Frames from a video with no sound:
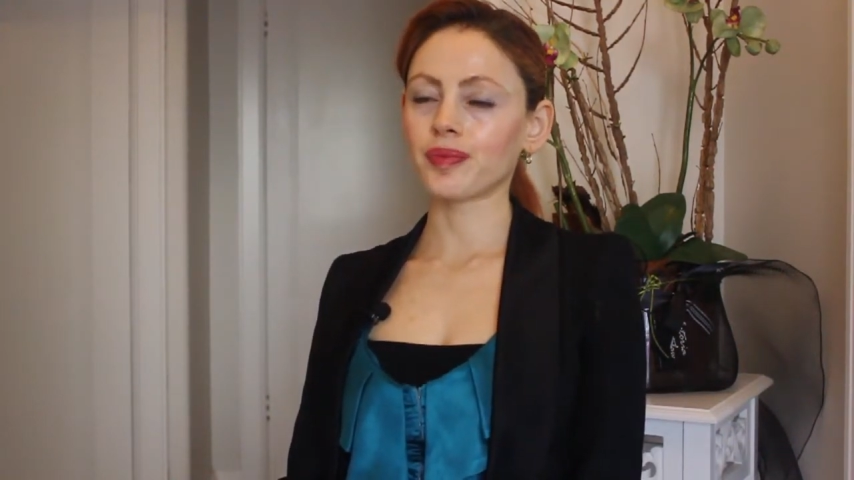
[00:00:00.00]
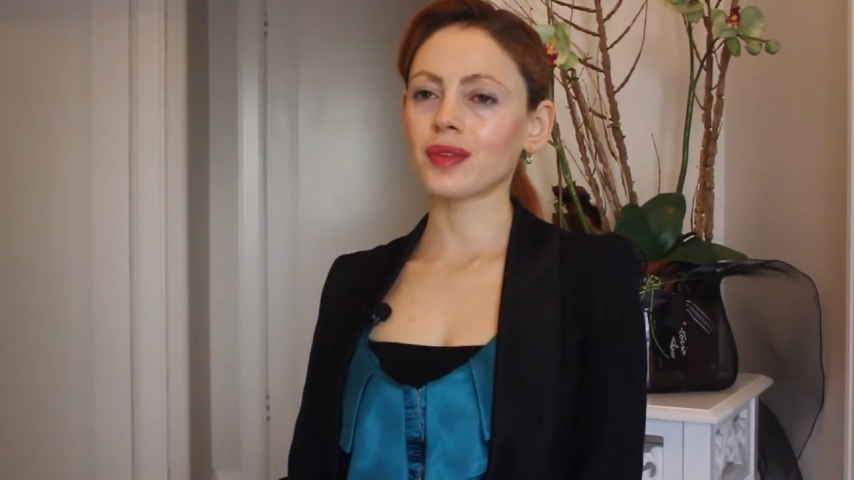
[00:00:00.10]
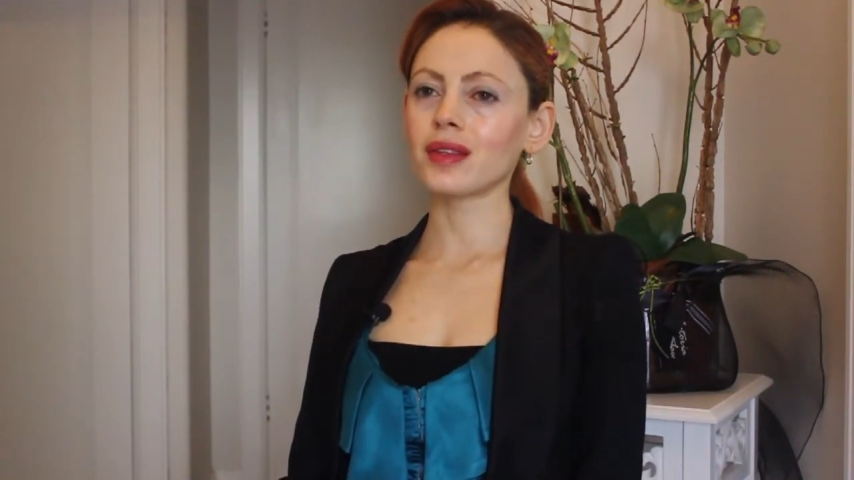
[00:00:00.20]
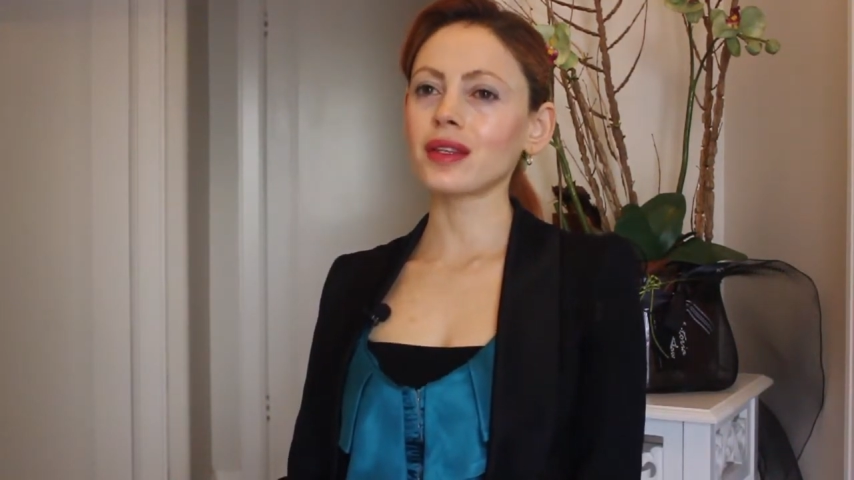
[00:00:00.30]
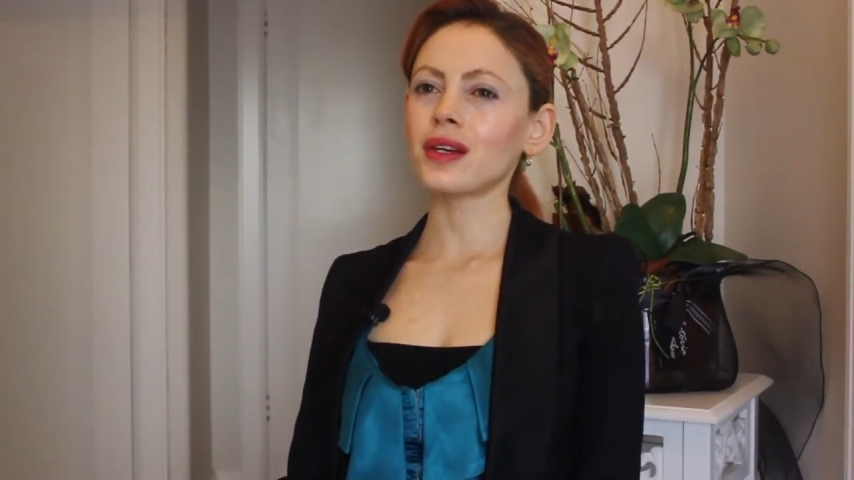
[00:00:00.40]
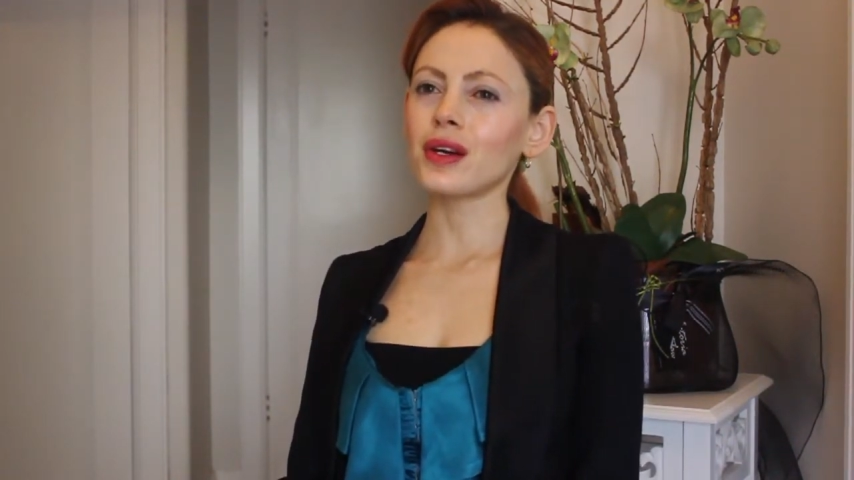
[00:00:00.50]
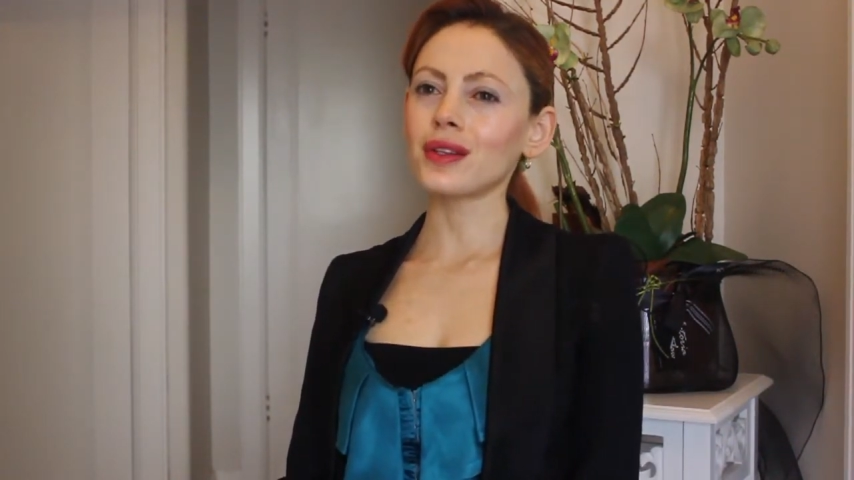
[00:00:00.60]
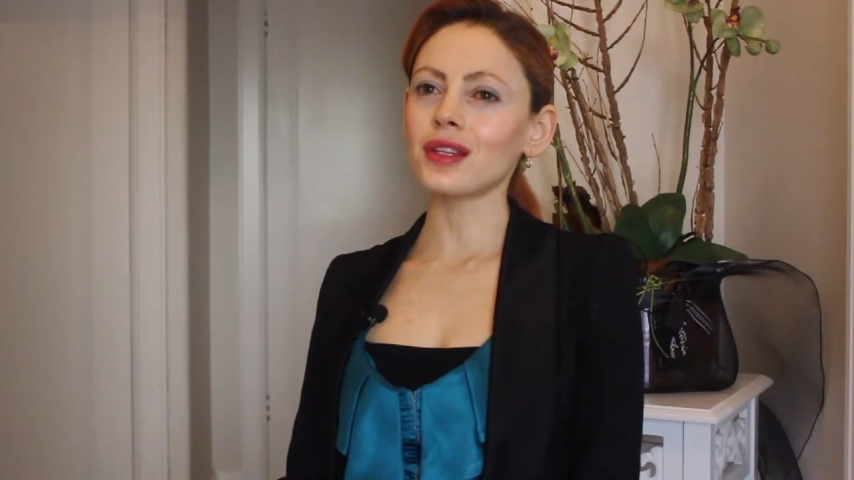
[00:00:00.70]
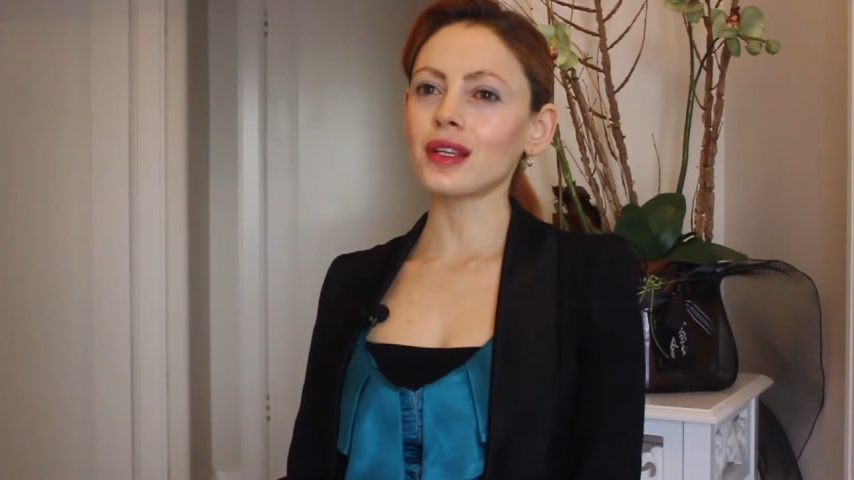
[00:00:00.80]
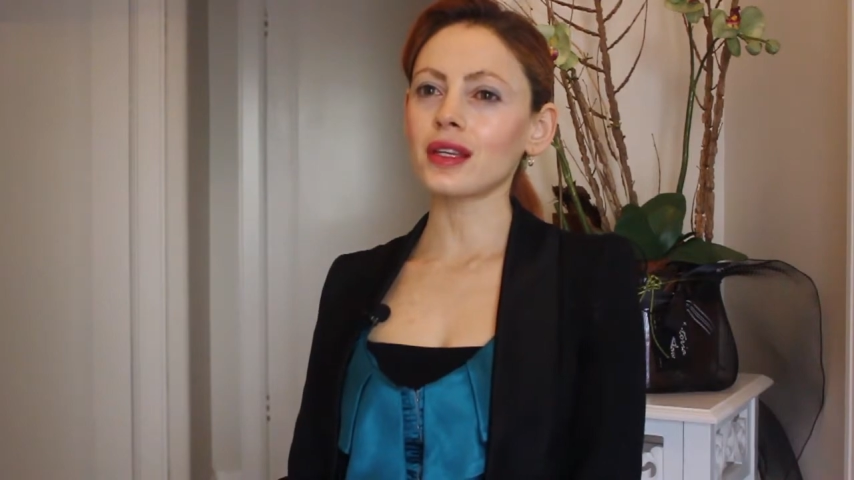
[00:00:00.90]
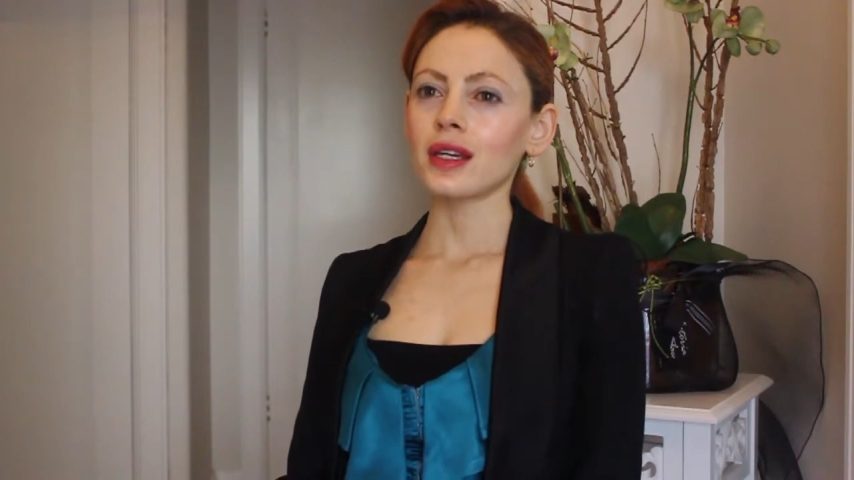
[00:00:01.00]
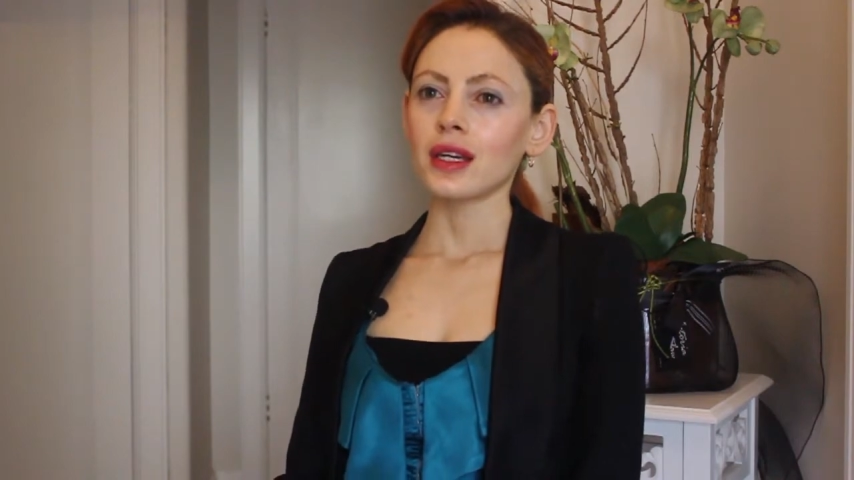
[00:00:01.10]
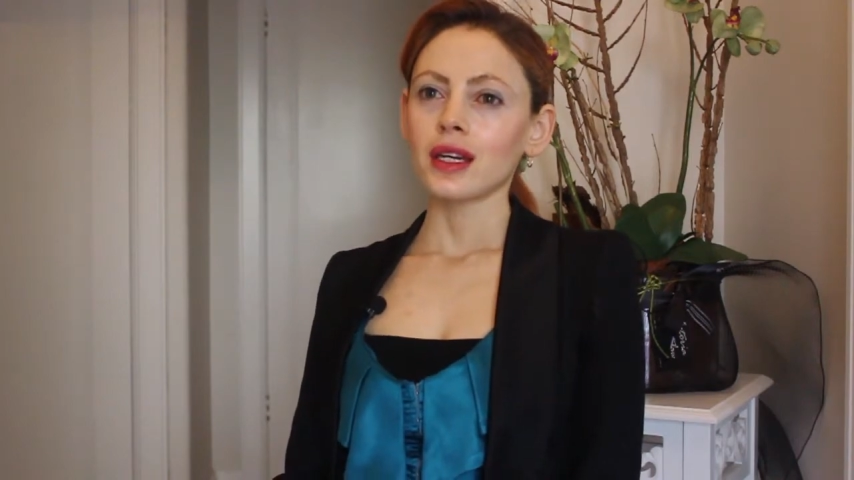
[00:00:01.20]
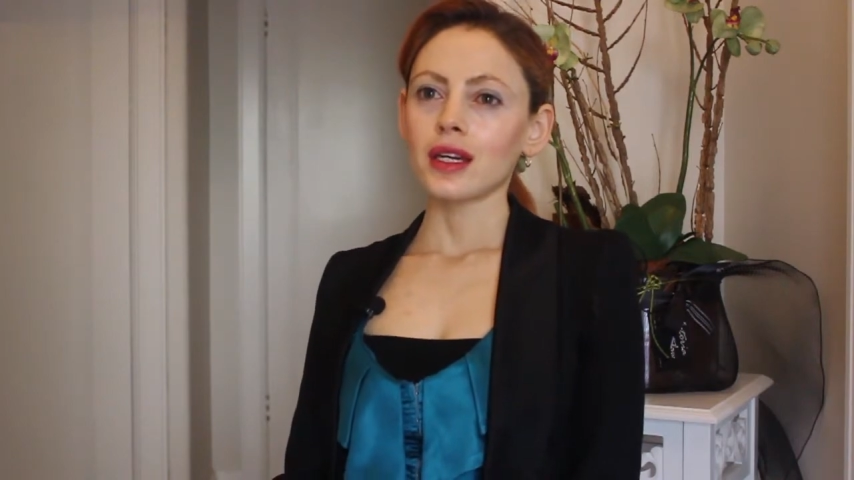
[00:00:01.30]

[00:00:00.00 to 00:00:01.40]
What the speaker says: The only